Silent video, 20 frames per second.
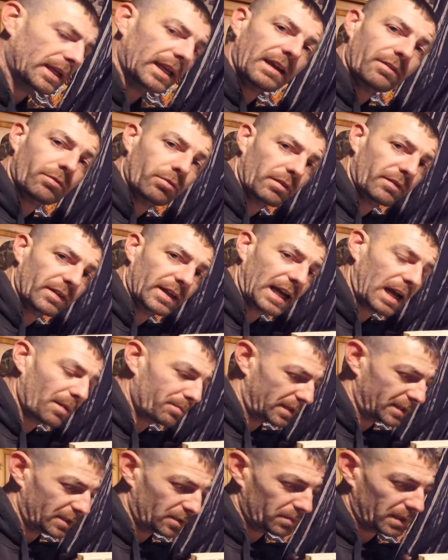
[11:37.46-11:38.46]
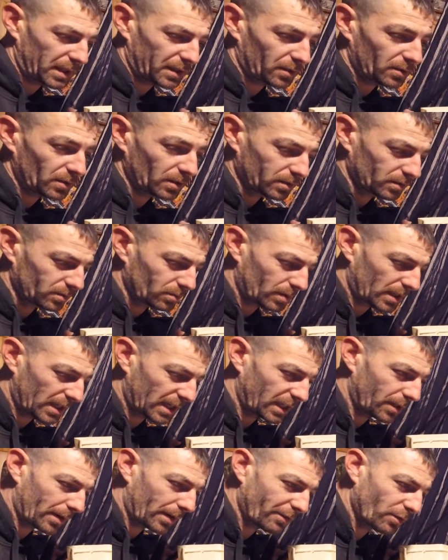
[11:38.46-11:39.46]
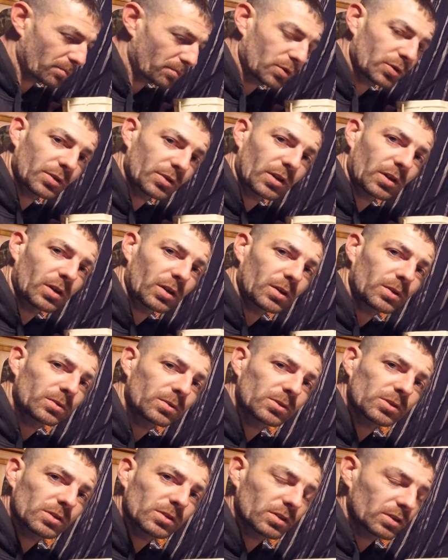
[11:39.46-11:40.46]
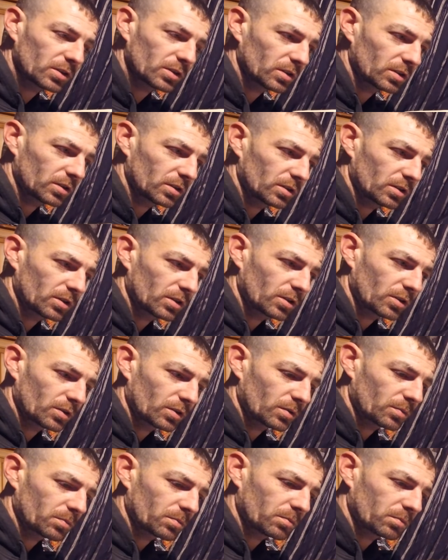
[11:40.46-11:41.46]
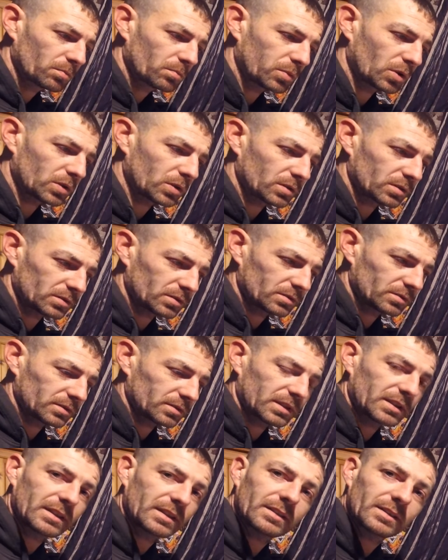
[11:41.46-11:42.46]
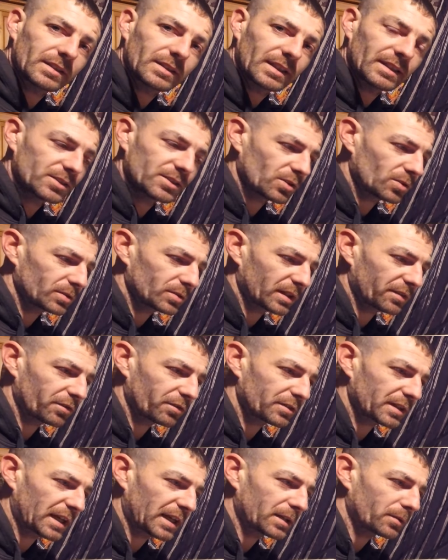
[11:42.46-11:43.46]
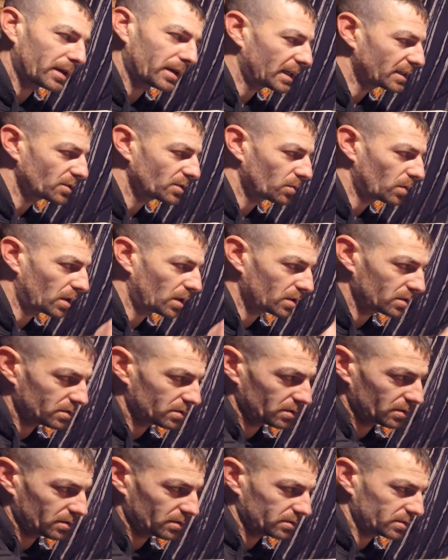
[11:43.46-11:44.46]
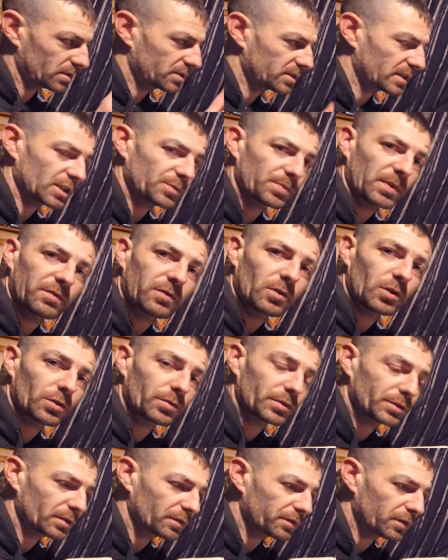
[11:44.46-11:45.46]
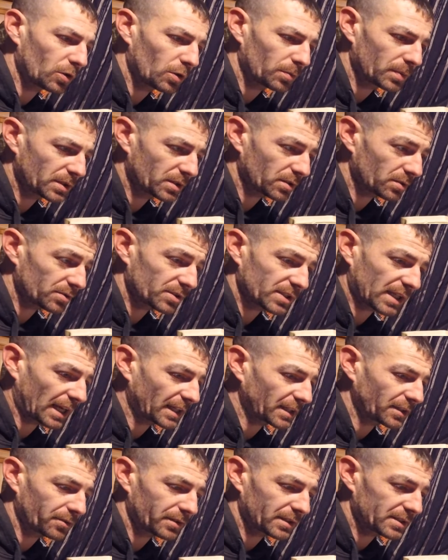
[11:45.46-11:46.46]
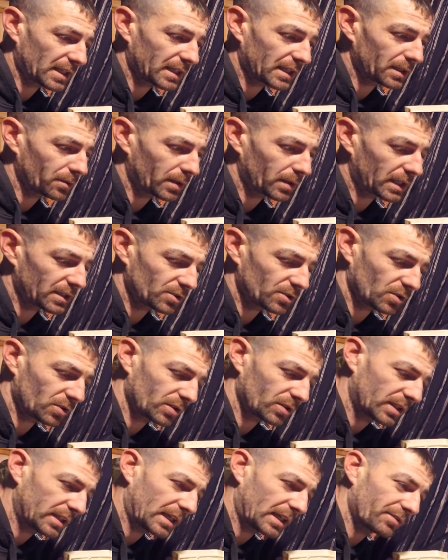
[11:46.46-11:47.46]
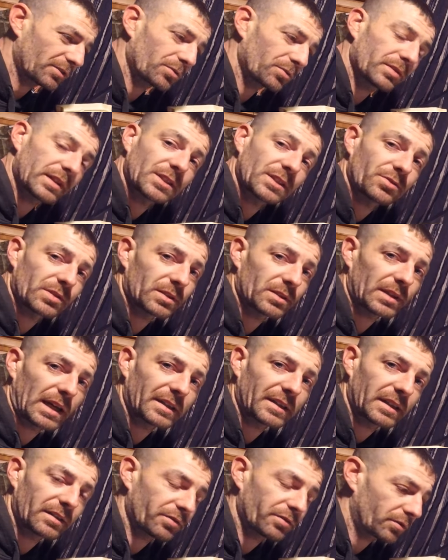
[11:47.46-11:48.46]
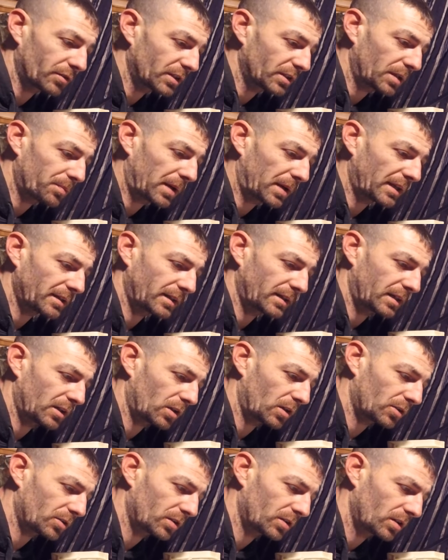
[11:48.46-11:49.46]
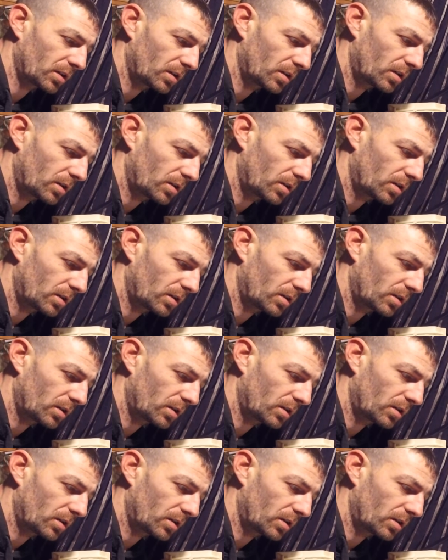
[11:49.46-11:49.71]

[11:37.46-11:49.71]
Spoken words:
be left with a gap in the middle where you haven't put the holes, but it's all different anyway to what the 6x4 and the 4x2 Scania is anyway, so you'd have to re-drill that different depending on